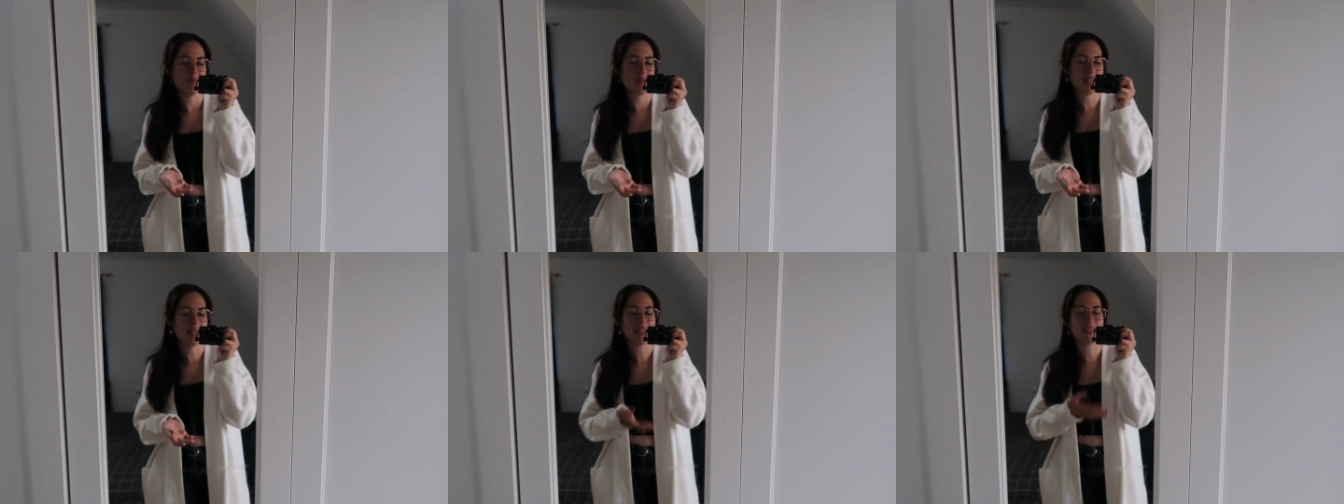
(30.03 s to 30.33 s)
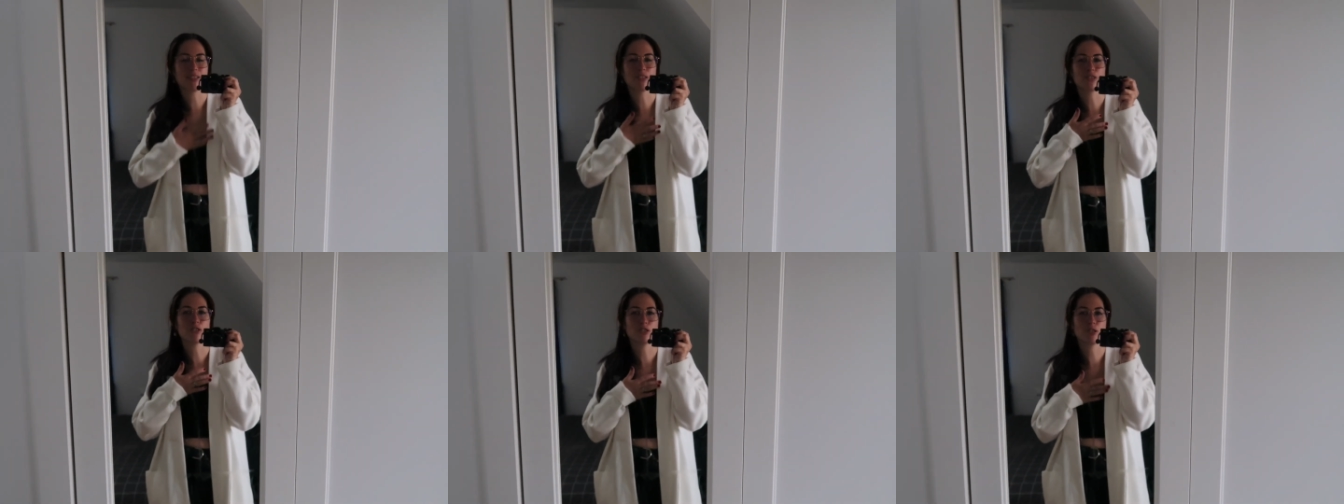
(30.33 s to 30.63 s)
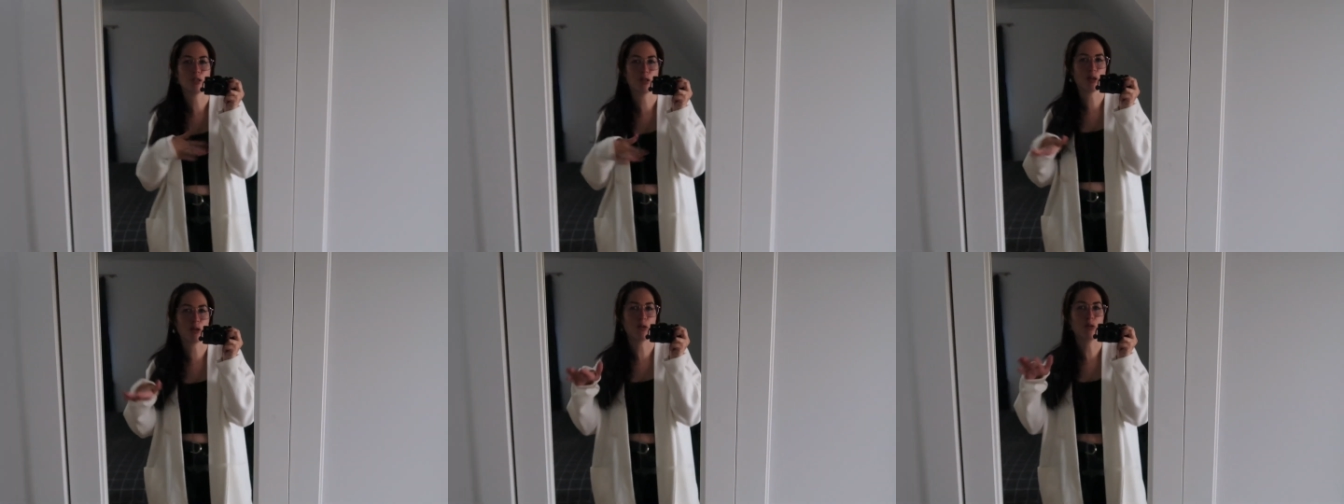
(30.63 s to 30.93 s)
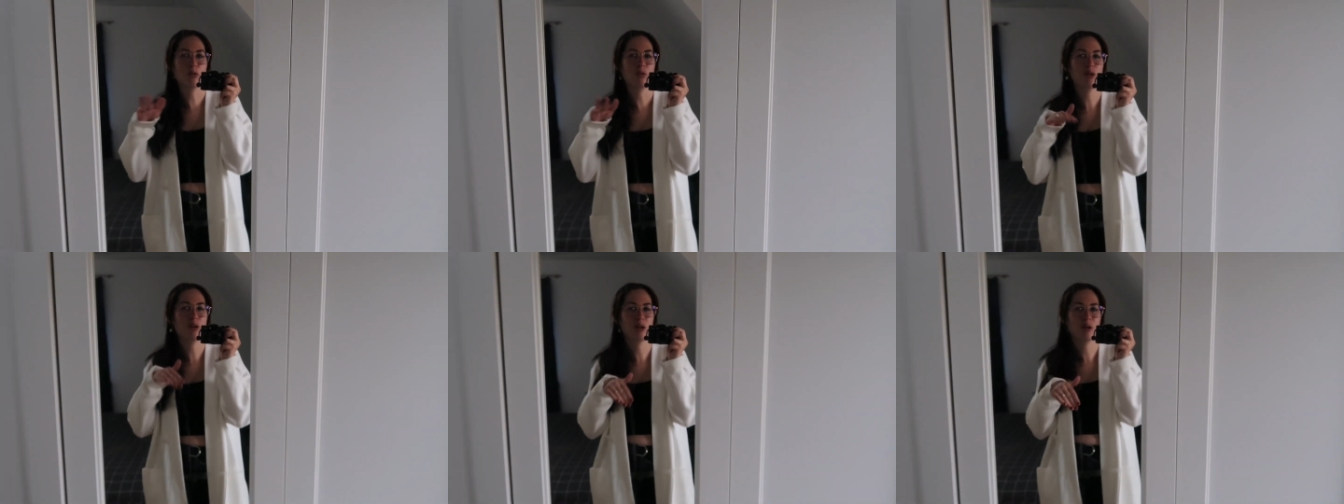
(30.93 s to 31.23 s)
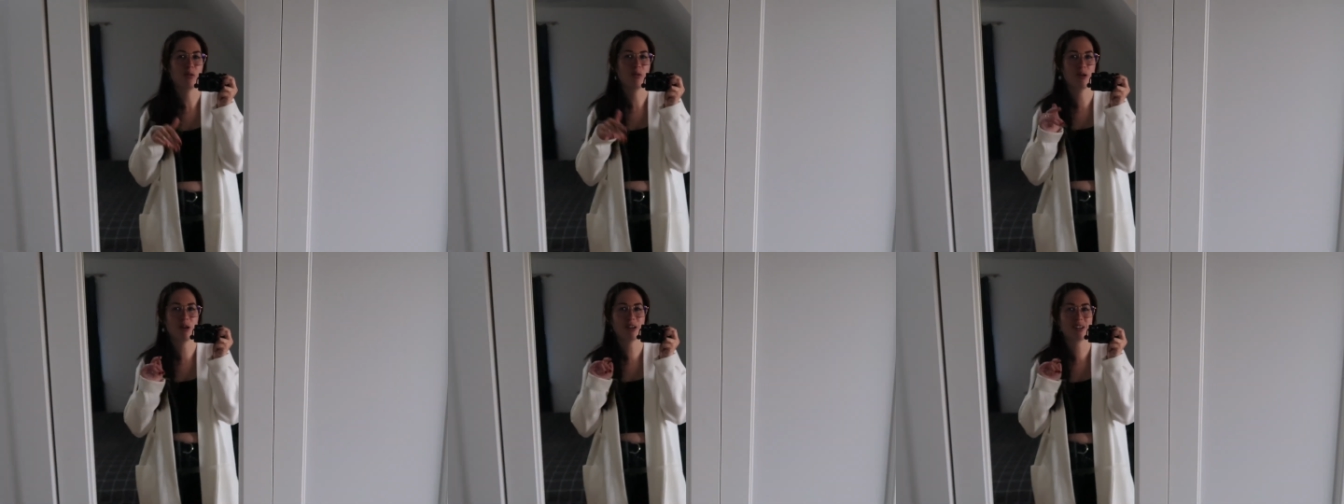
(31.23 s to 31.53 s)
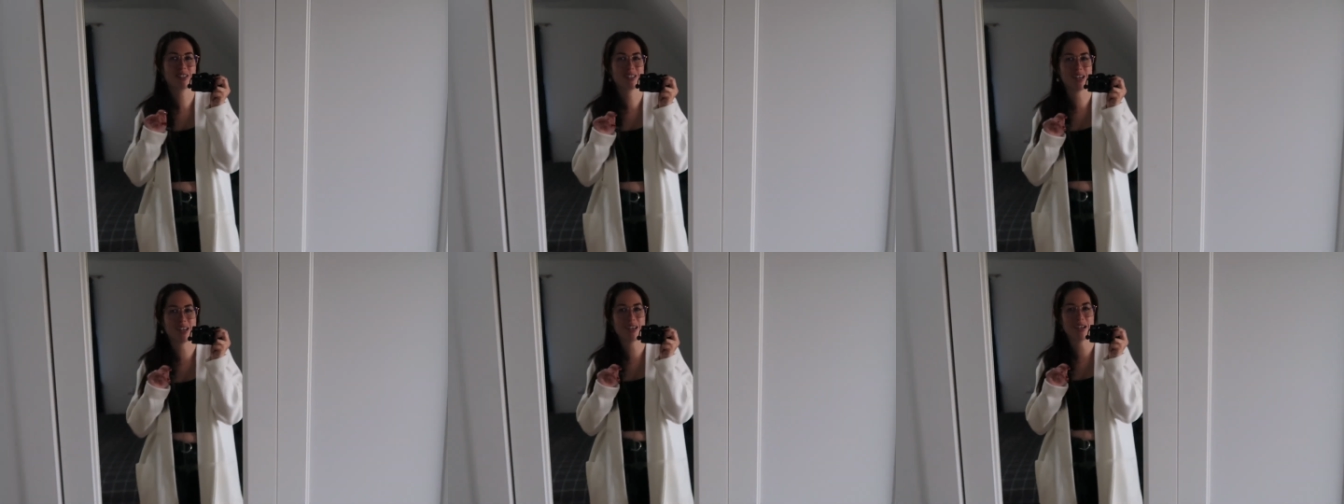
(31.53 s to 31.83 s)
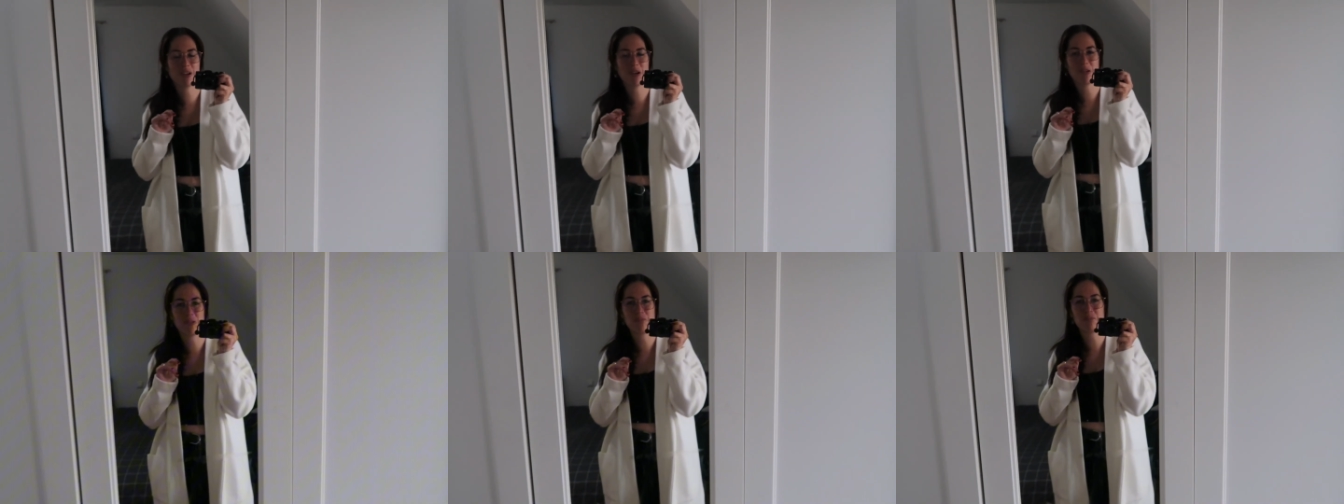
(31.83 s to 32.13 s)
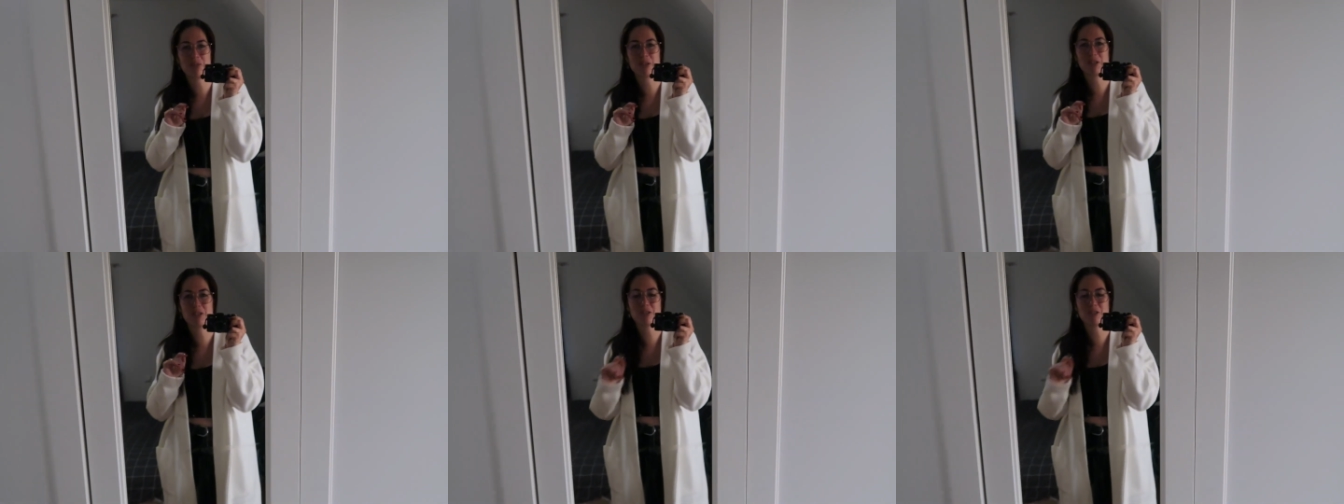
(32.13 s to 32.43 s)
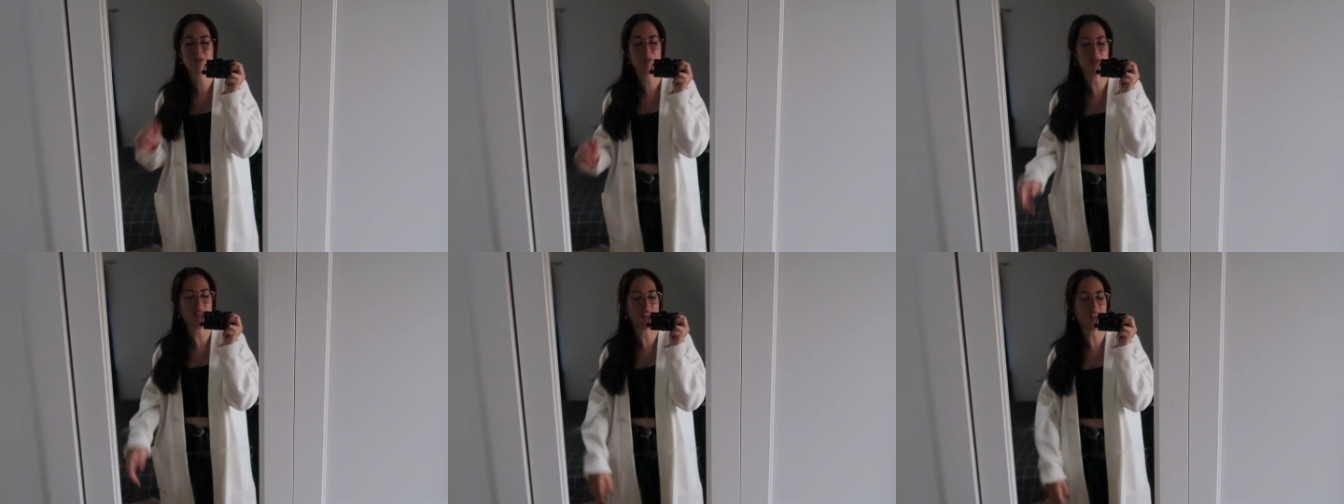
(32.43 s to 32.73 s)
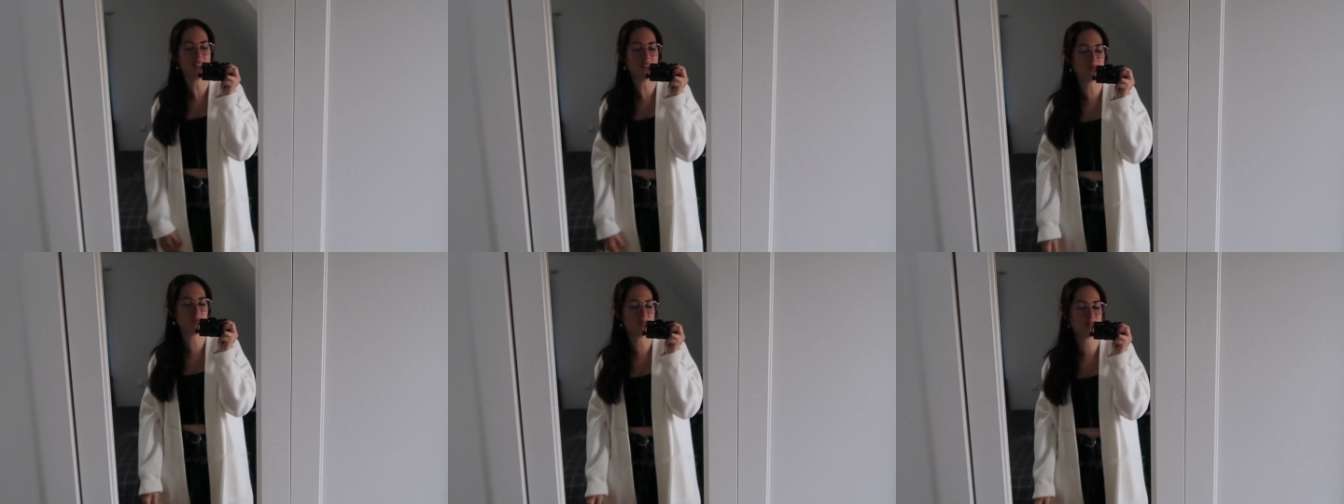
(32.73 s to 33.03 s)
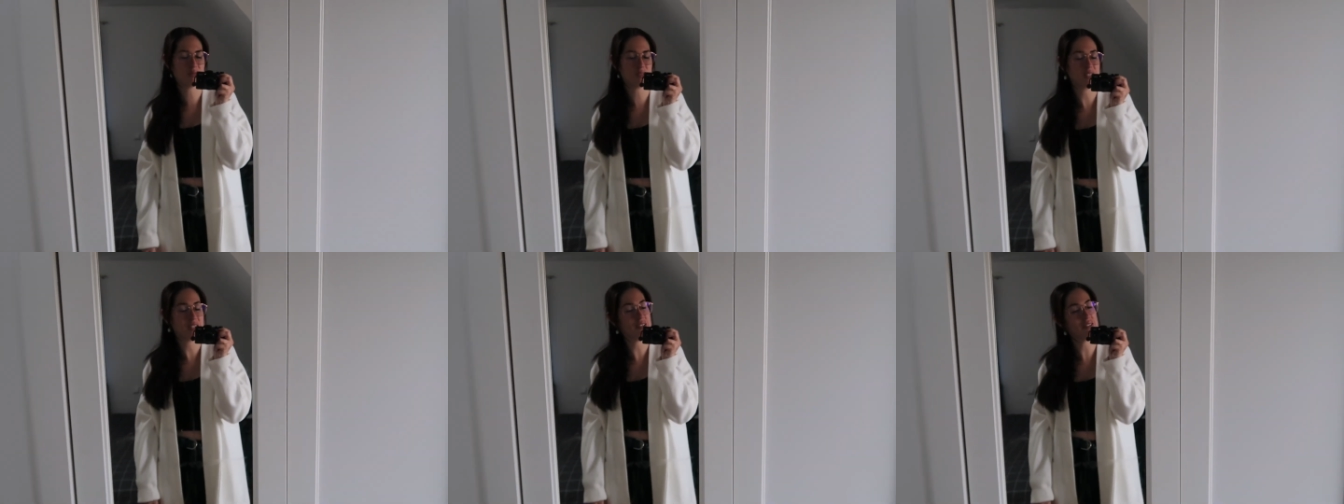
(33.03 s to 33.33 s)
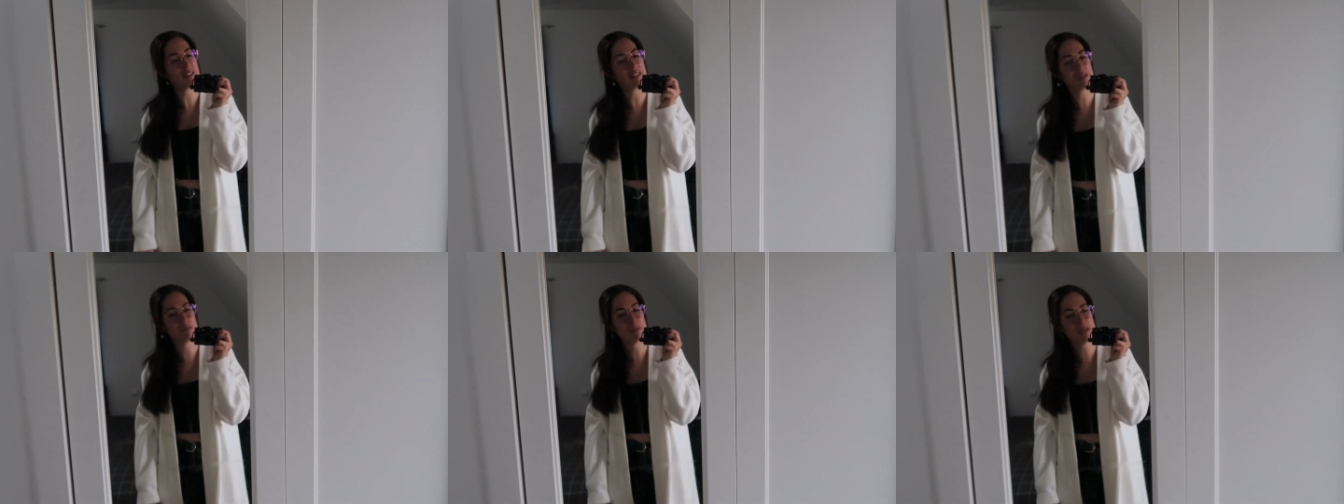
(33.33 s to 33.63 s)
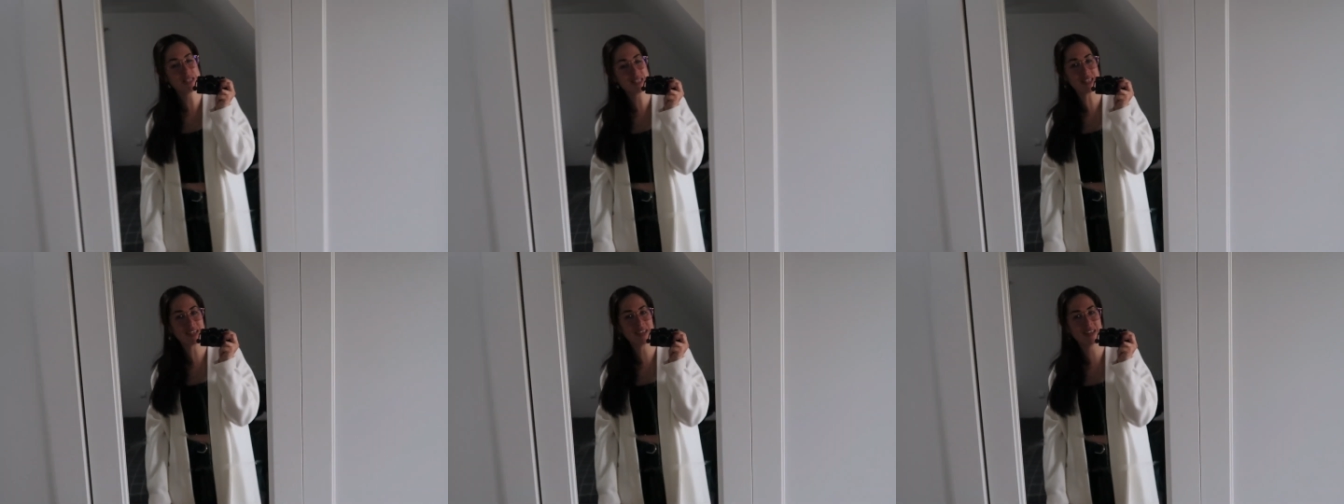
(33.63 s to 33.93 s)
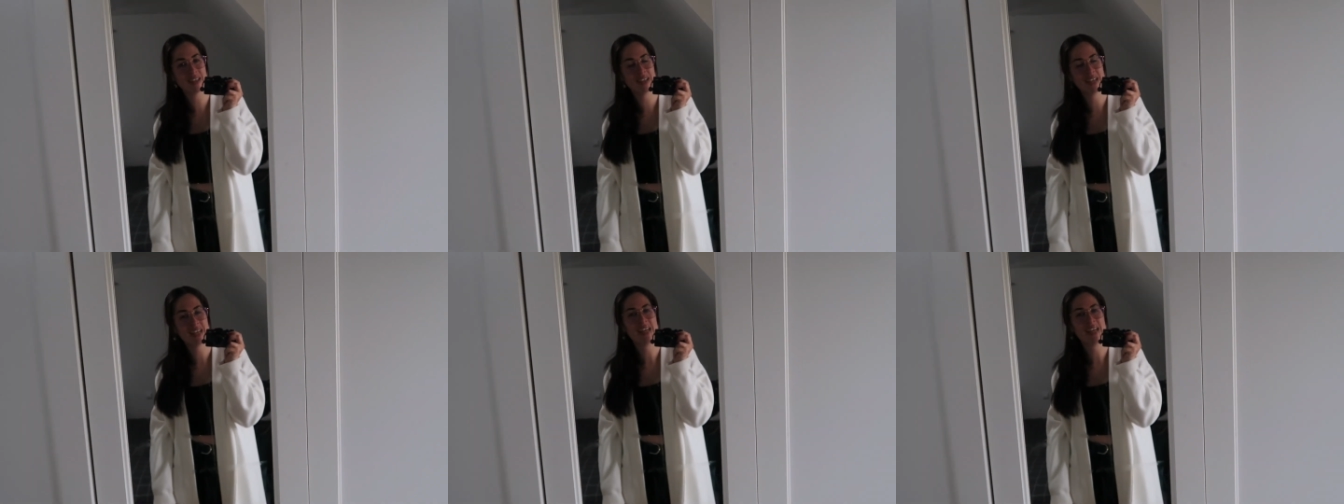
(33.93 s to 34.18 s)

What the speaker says: but like a slow work day at home because the weekend was really busy